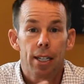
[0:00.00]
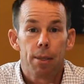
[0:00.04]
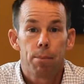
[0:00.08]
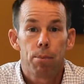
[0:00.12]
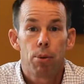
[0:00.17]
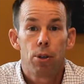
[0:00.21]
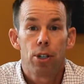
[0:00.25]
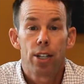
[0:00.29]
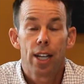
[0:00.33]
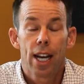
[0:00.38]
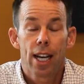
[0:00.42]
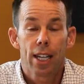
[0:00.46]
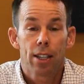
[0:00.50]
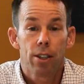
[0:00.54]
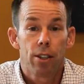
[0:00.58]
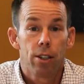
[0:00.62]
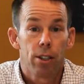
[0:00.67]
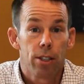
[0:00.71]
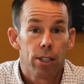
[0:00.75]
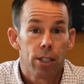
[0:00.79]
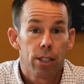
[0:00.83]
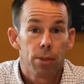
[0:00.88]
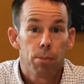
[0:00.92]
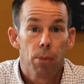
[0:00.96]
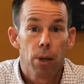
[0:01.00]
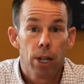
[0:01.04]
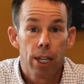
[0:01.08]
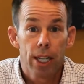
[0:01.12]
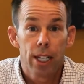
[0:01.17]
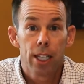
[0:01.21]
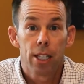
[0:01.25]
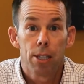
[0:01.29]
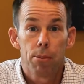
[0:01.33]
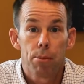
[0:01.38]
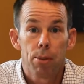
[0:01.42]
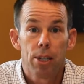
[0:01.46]
protect the earnest money
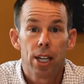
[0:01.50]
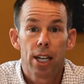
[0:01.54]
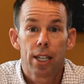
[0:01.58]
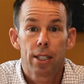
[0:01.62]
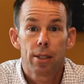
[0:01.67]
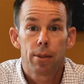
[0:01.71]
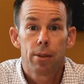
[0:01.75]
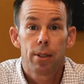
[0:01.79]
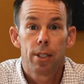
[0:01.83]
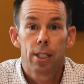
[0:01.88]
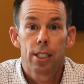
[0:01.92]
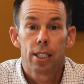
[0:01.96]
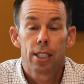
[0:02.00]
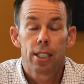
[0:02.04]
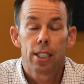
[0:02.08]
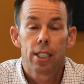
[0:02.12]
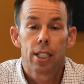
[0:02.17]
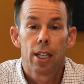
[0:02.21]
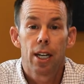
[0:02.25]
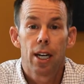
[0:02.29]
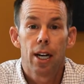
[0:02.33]
and to protect this